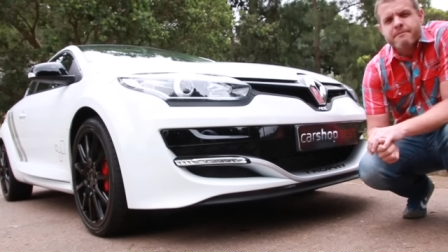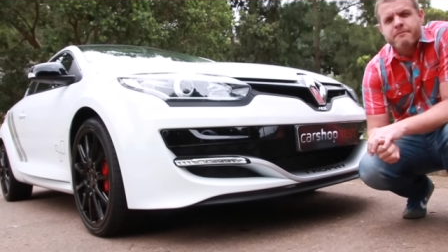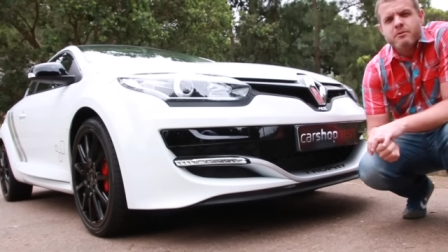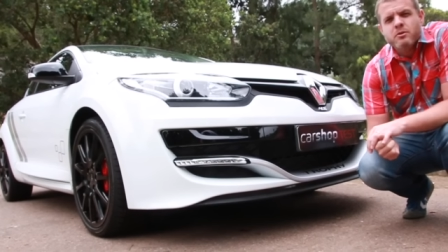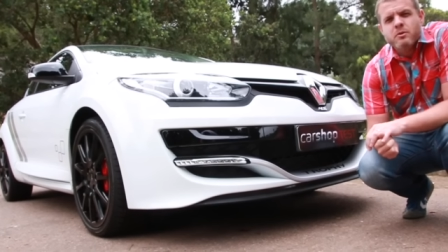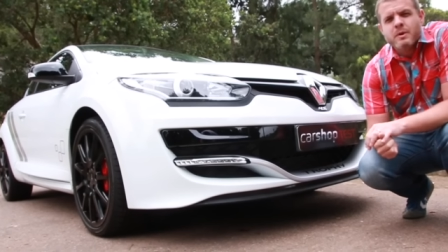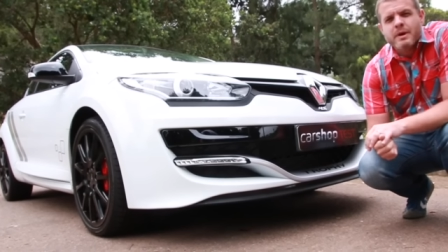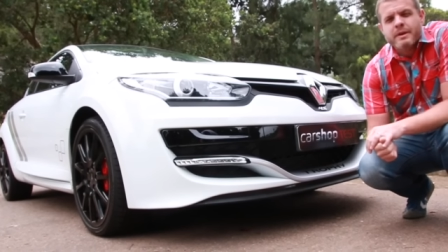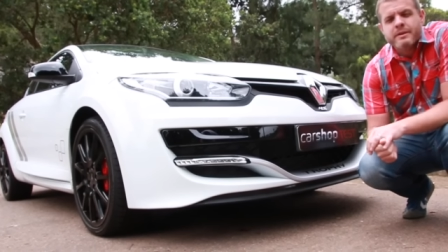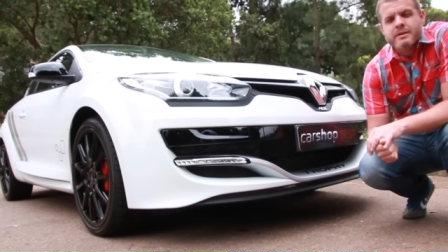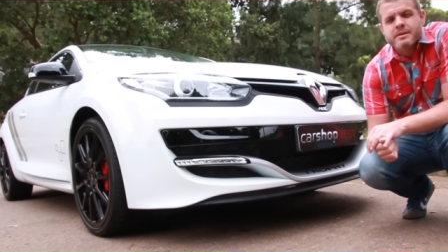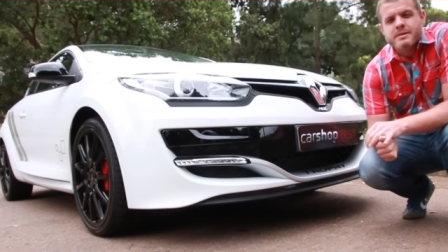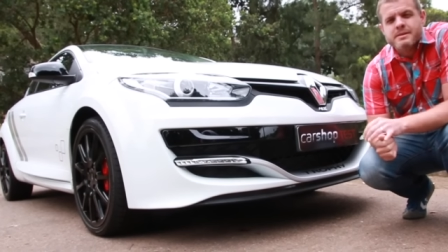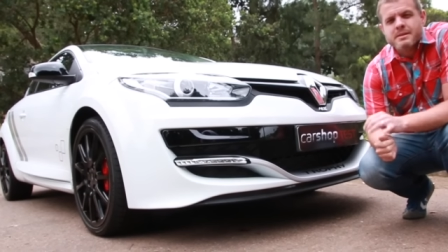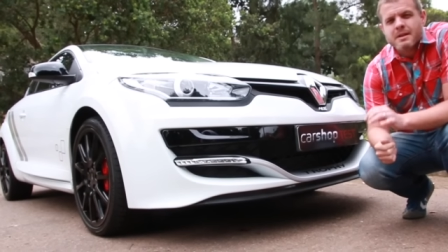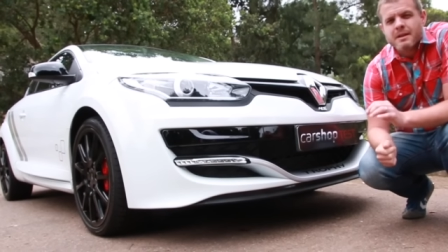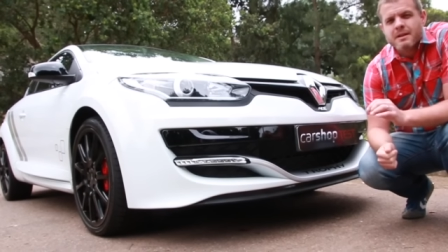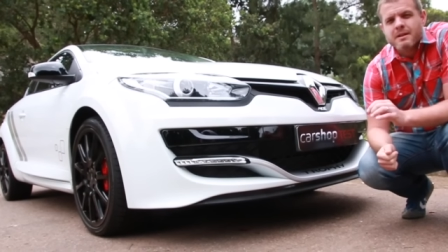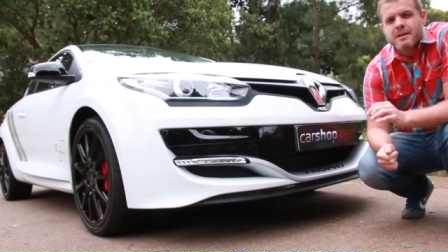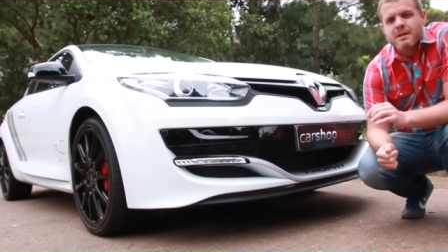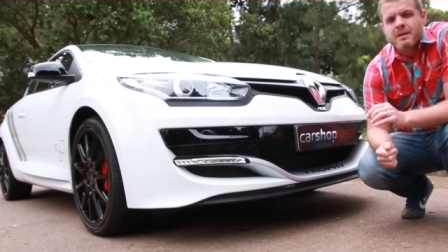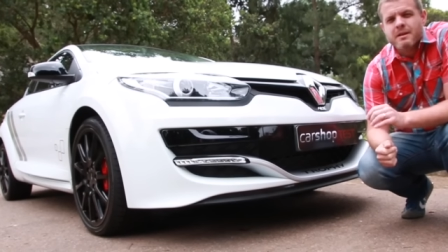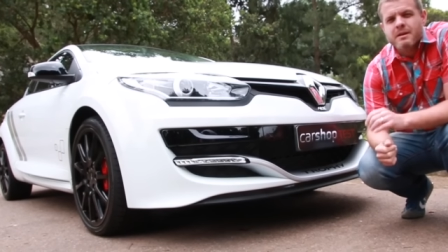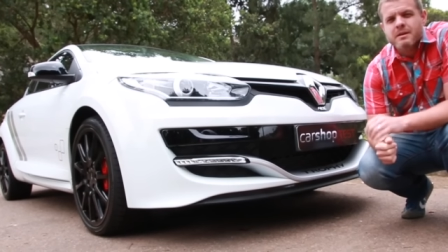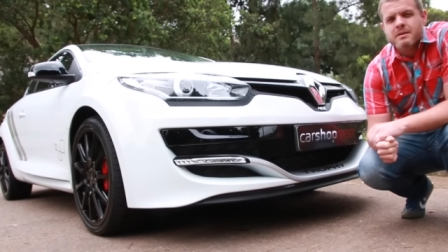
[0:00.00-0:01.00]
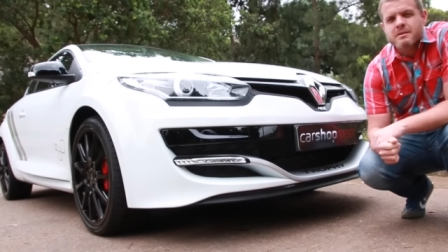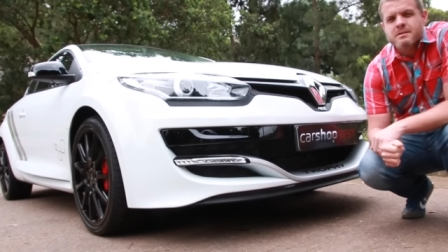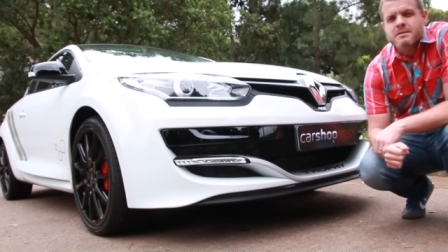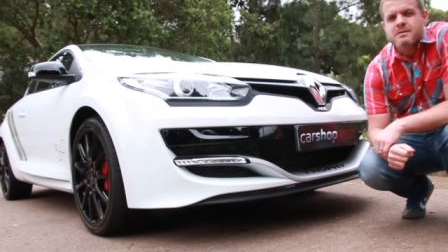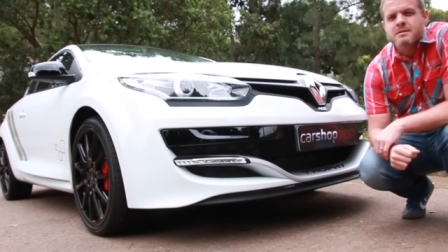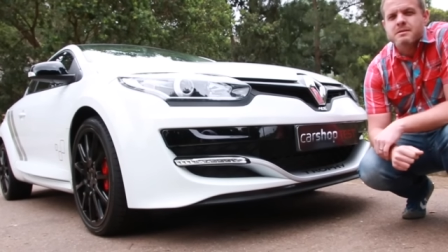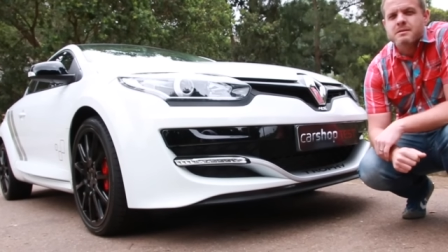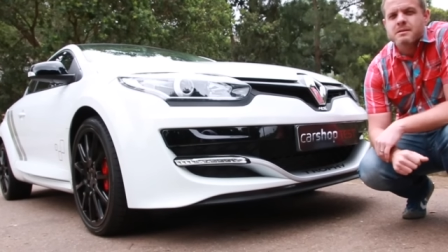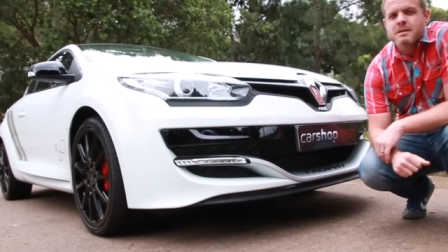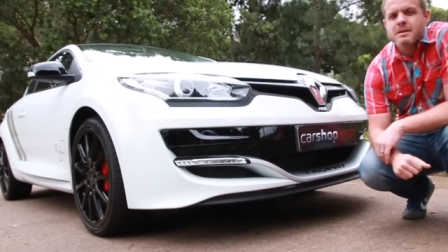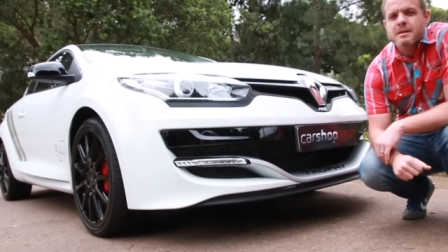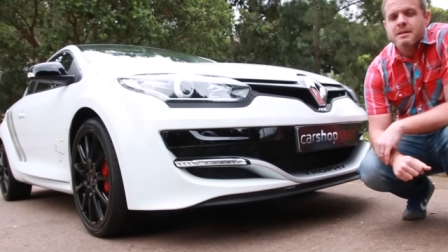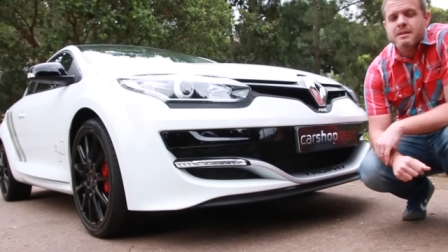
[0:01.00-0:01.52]
a few other subtle
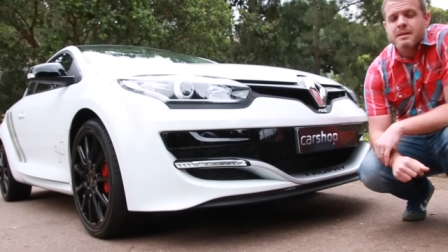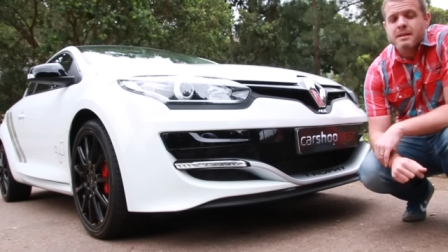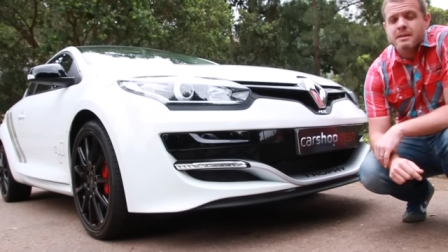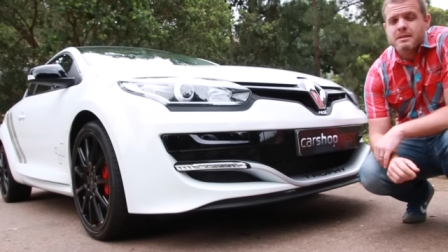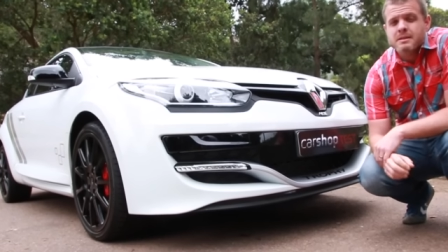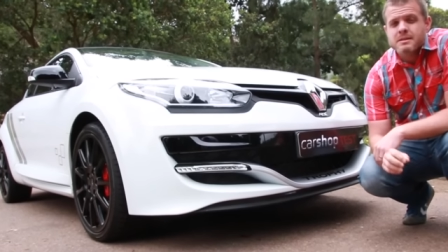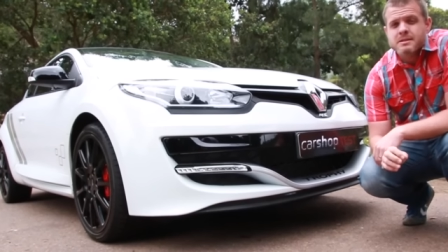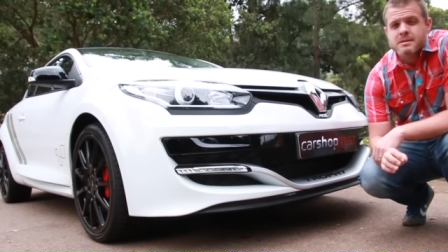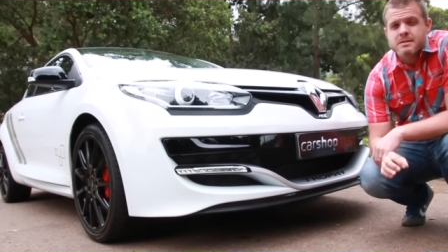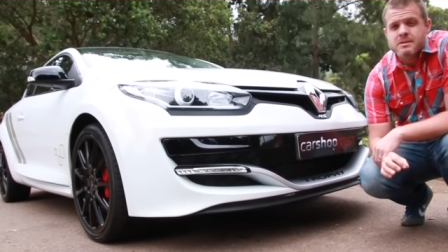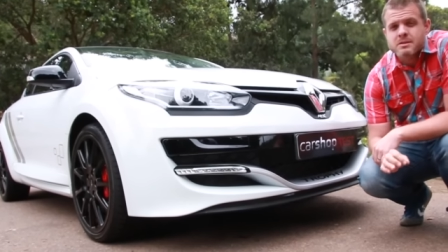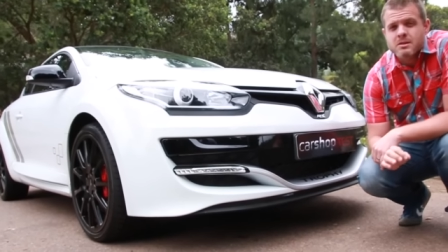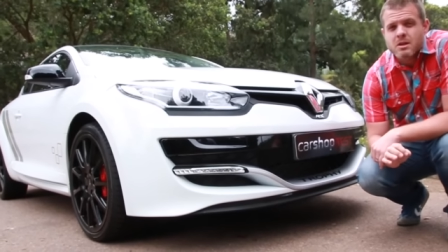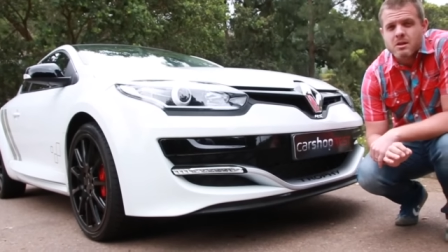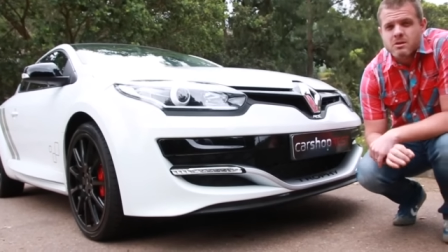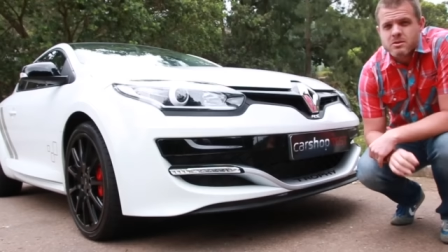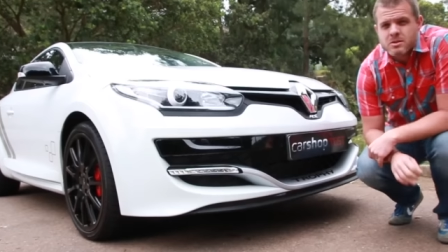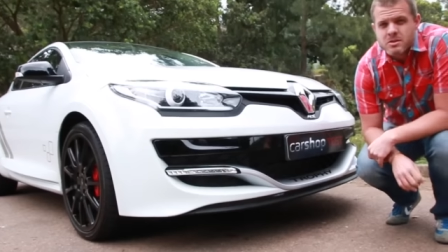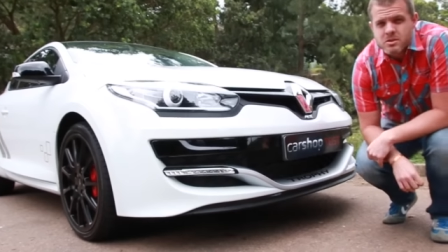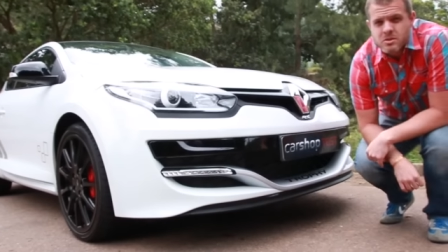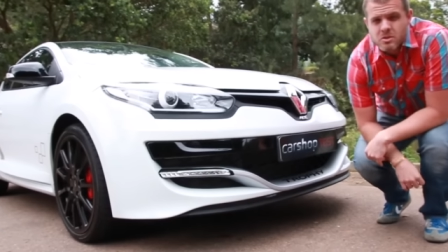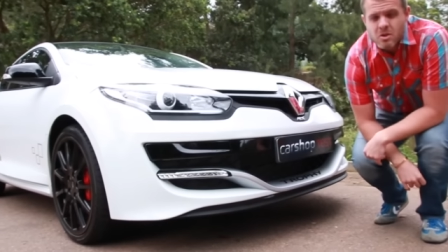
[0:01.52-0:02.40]
hints that this is no